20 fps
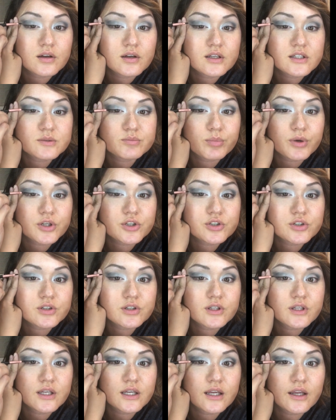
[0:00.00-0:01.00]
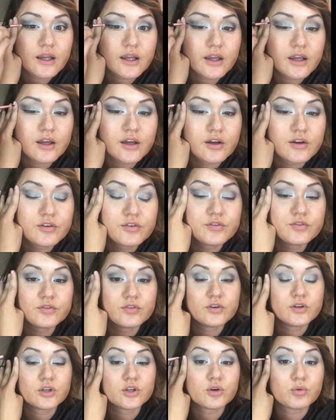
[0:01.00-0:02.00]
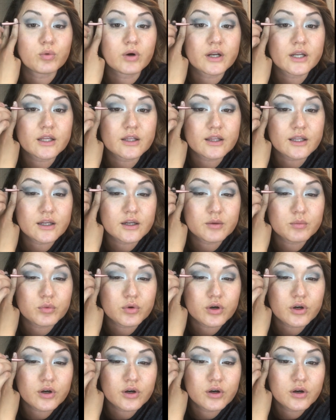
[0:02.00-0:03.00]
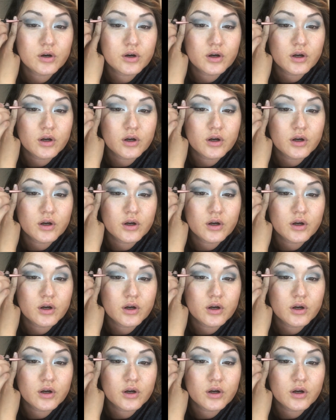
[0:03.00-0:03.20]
especially if you're wanting like a more